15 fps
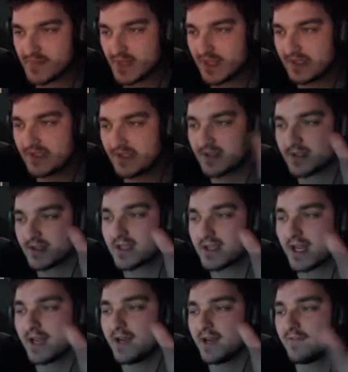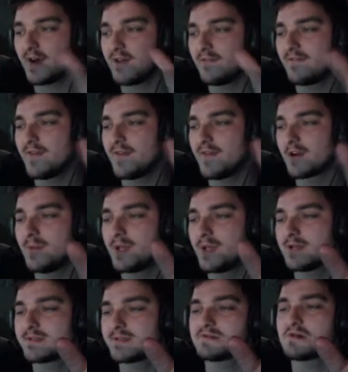So this is kind of unfair
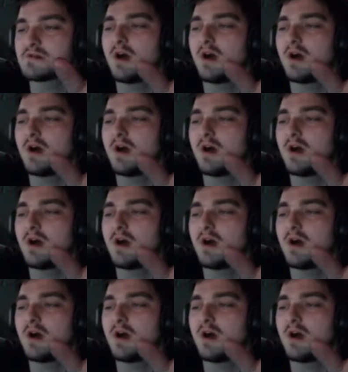because